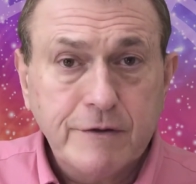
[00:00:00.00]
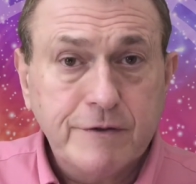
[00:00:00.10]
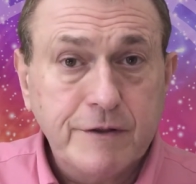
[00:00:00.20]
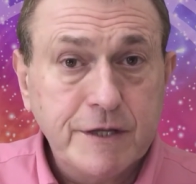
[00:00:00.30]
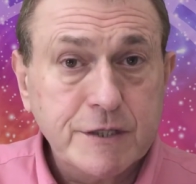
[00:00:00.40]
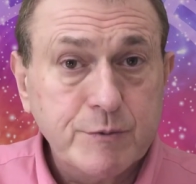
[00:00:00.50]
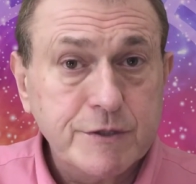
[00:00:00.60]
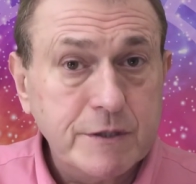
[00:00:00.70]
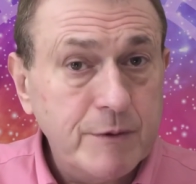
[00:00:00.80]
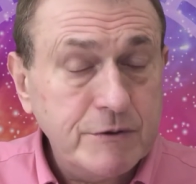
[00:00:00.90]
that this was
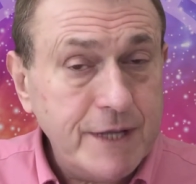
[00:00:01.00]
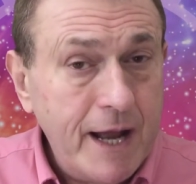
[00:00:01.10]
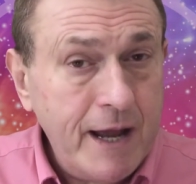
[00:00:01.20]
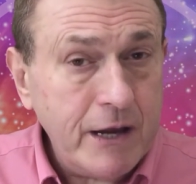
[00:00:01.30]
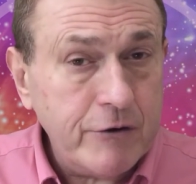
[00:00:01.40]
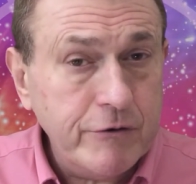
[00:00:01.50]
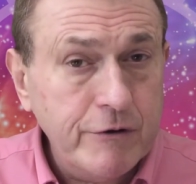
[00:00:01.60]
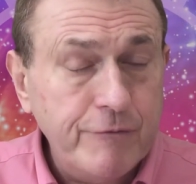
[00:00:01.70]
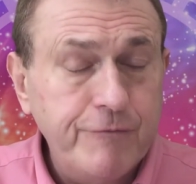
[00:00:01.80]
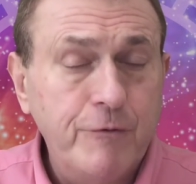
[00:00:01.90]
the most
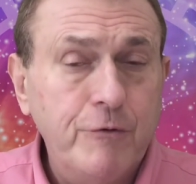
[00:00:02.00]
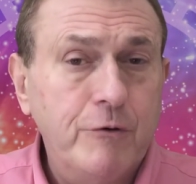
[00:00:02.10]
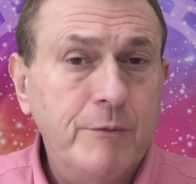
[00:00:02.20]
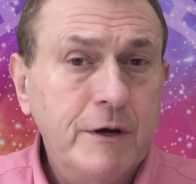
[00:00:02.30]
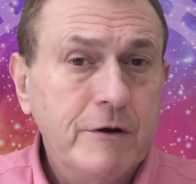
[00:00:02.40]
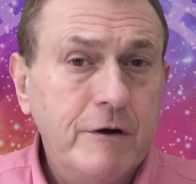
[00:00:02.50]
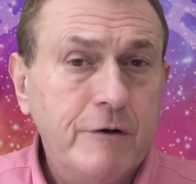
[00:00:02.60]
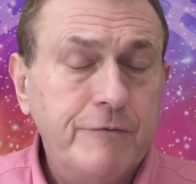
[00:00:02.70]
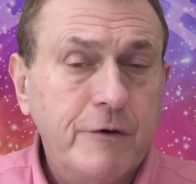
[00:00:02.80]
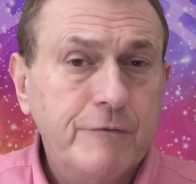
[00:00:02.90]
accurate form
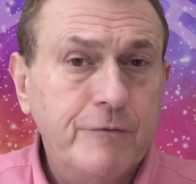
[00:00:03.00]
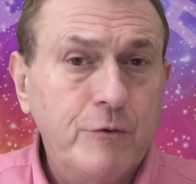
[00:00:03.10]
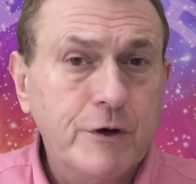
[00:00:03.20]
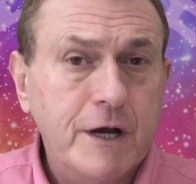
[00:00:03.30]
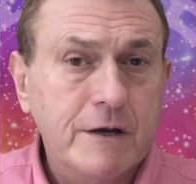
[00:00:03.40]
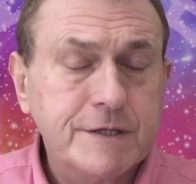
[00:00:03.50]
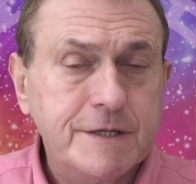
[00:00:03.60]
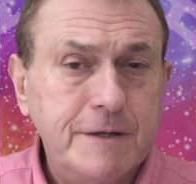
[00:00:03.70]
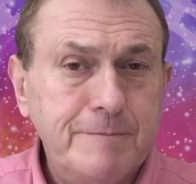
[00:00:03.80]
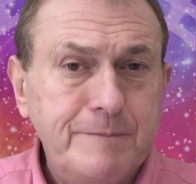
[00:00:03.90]
of
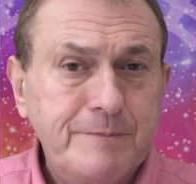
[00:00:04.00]
forecasting.